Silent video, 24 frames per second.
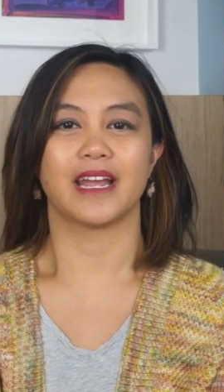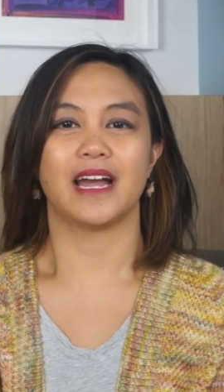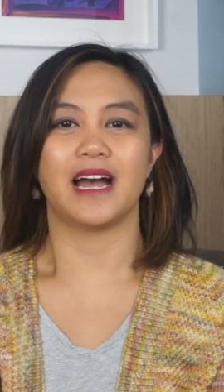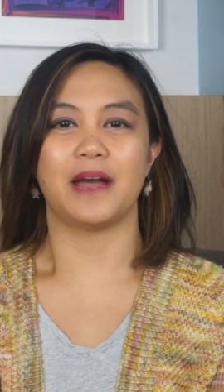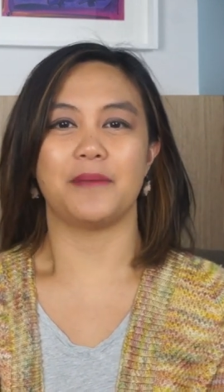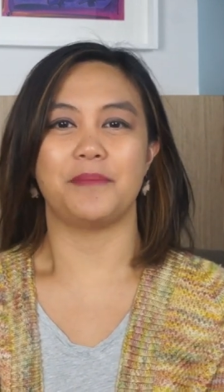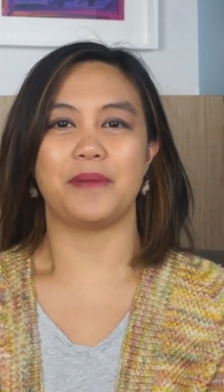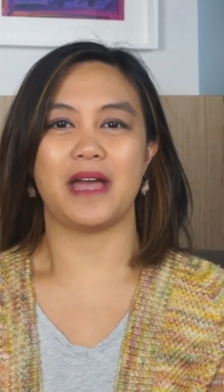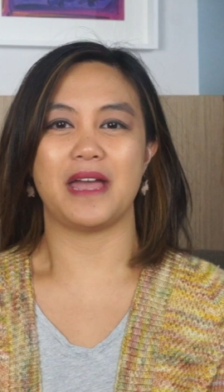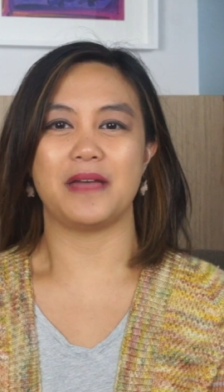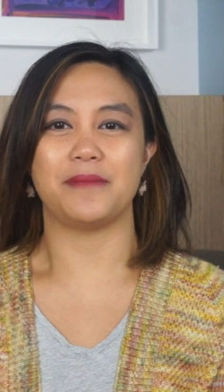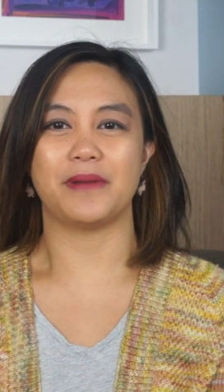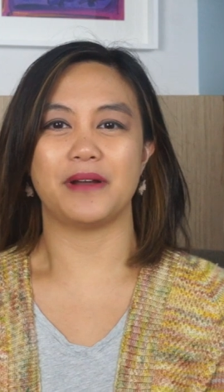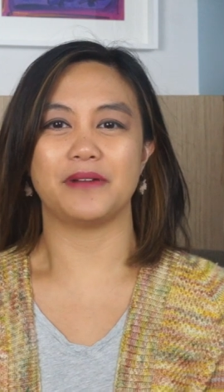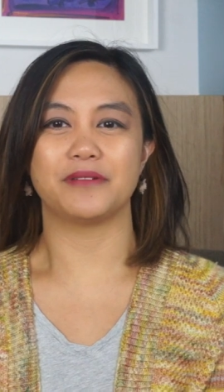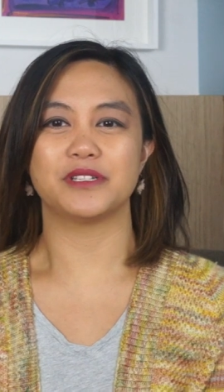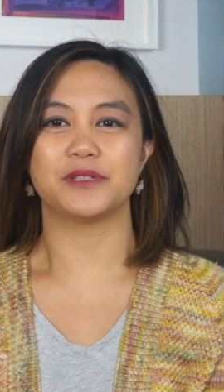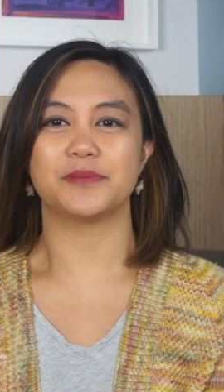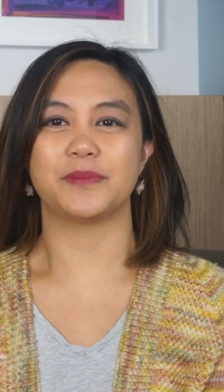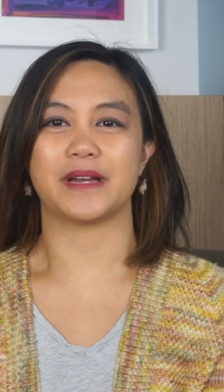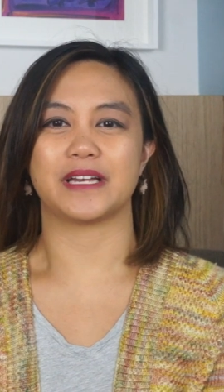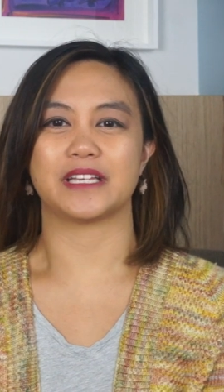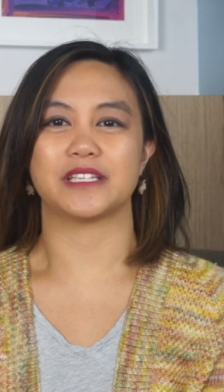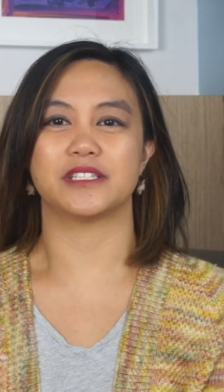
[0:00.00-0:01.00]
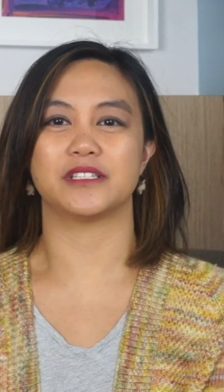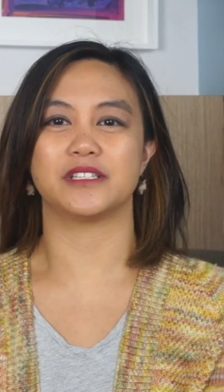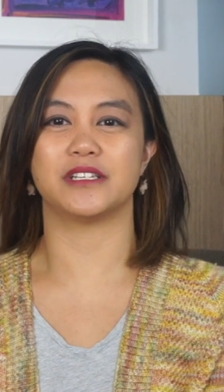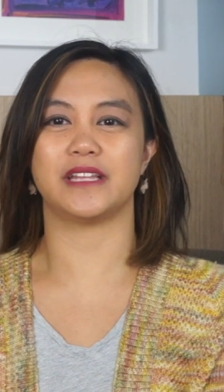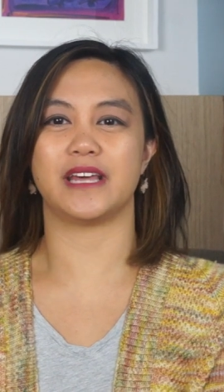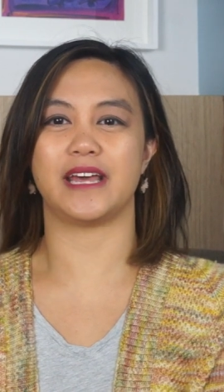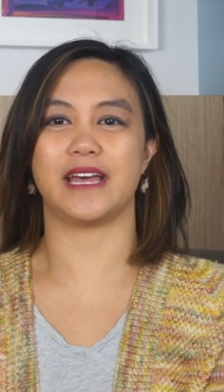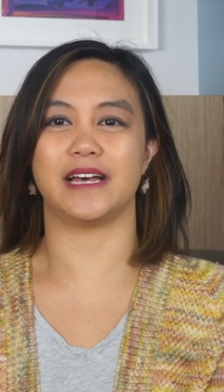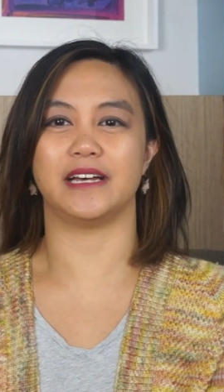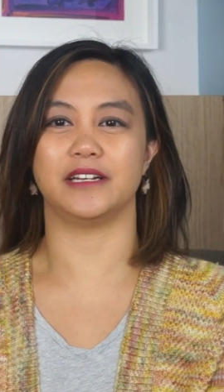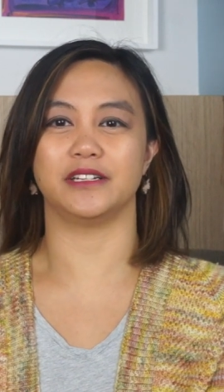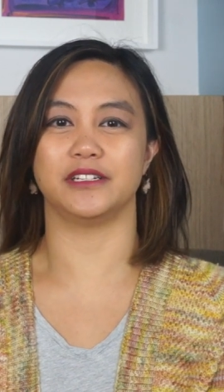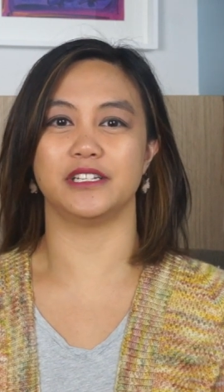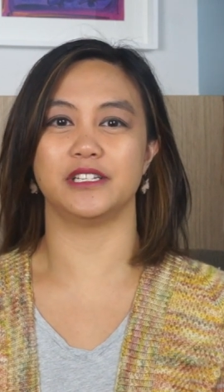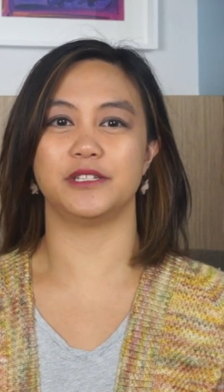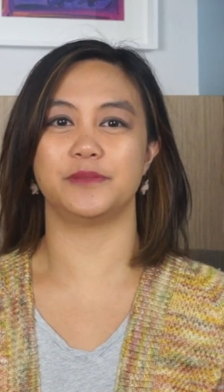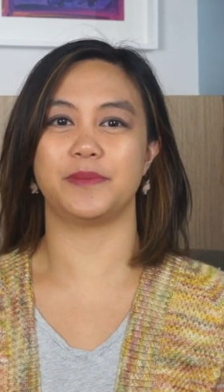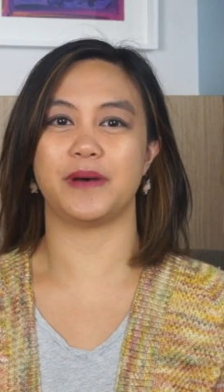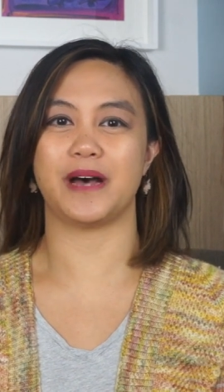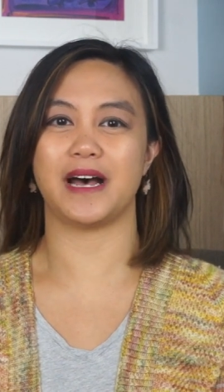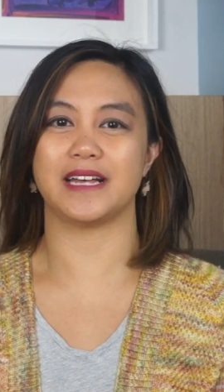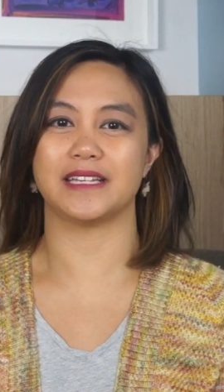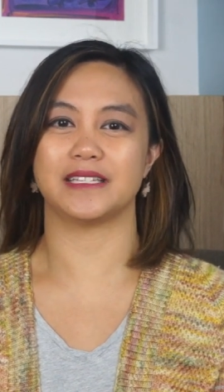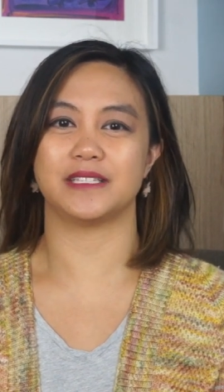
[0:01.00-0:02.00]
I pay my respects to their elders,
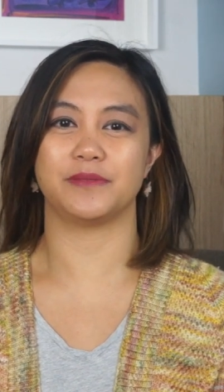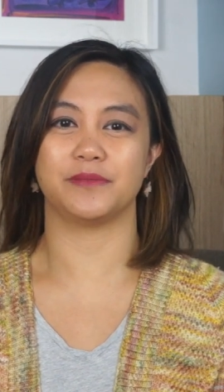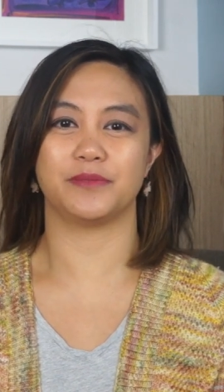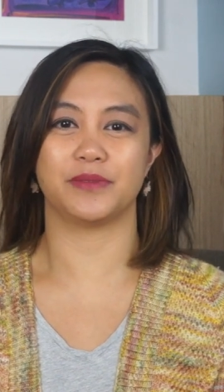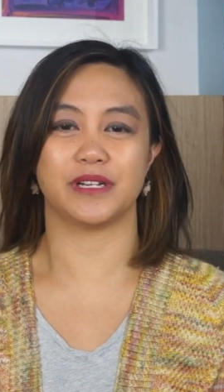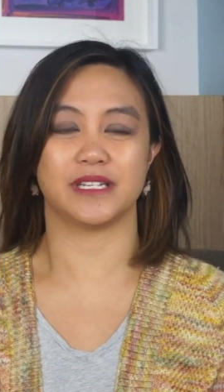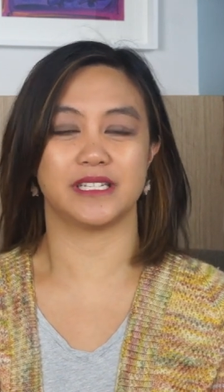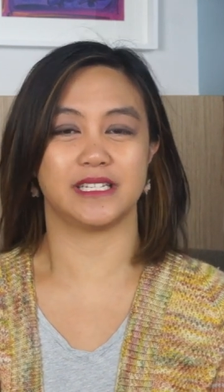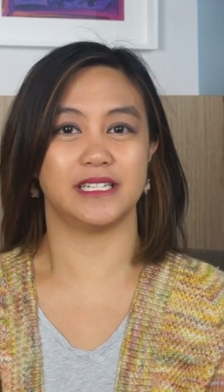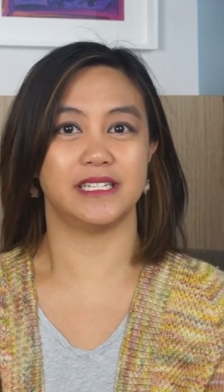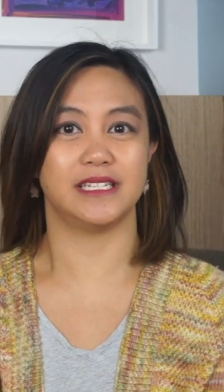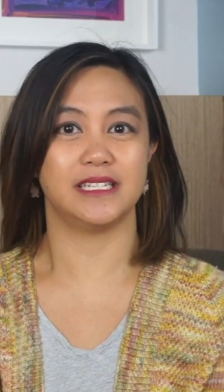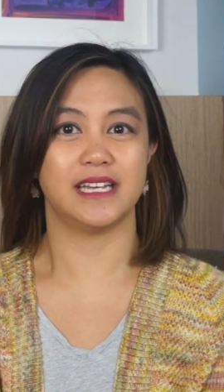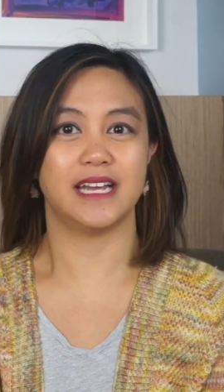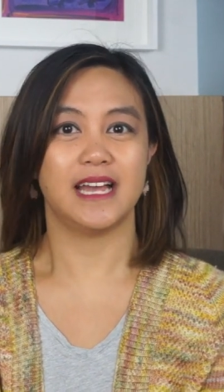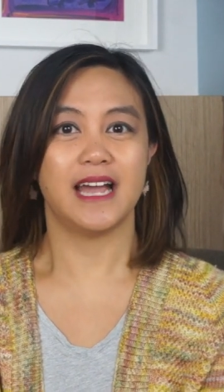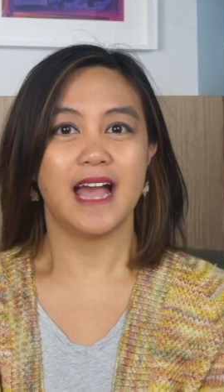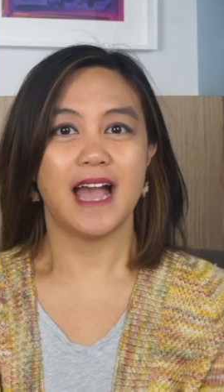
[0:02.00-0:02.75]
past and present,